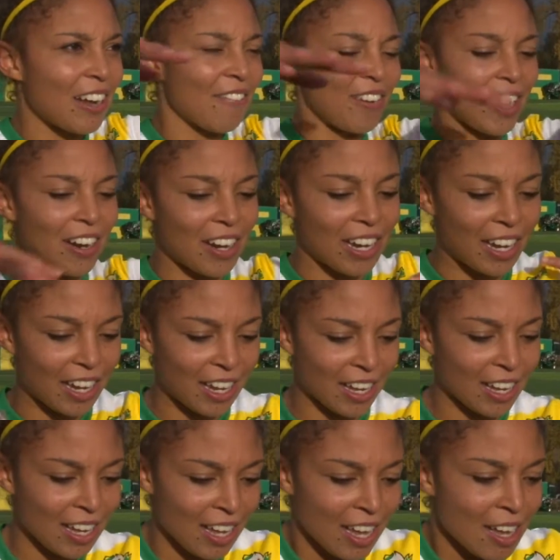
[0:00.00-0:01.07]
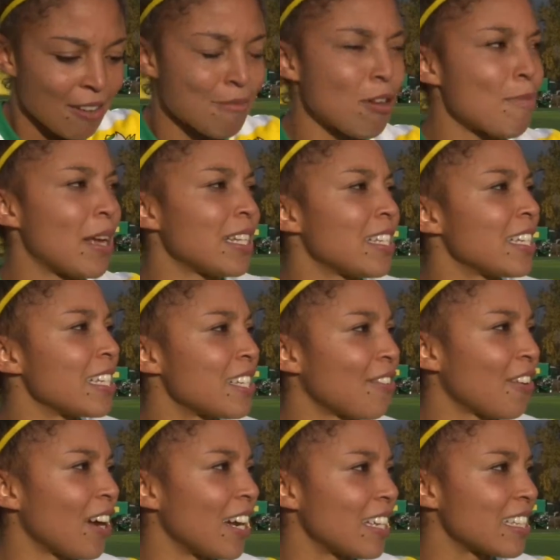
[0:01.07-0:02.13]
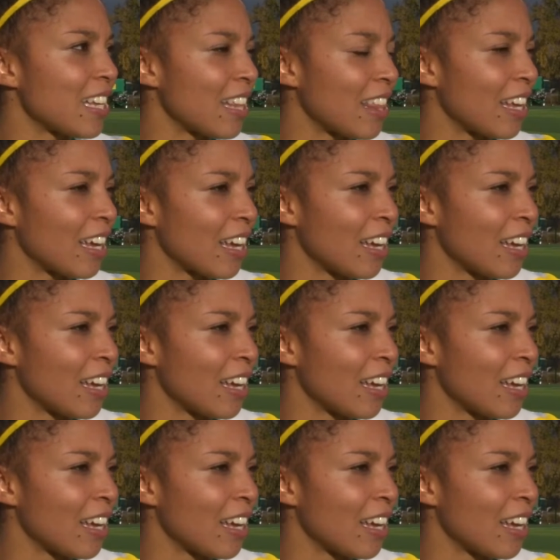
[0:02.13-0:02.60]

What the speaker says: very momentous for us, I think.